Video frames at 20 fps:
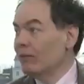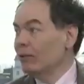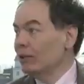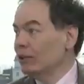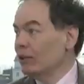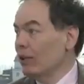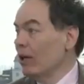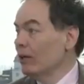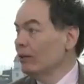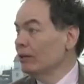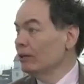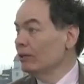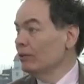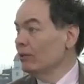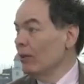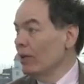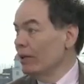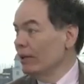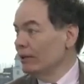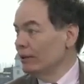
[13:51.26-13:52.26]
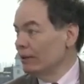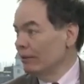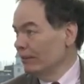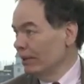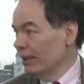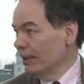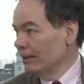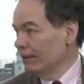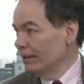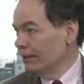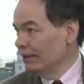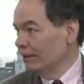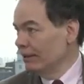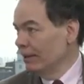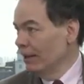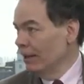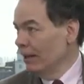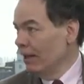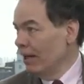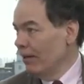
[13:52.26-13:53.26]
leveraged 100 to 1 in some
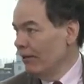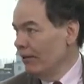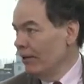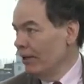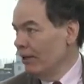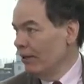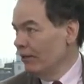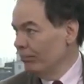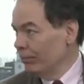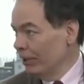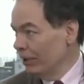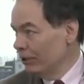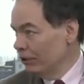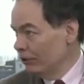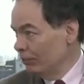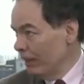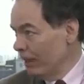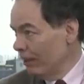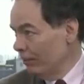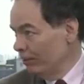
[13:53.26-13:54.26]
cases on their precious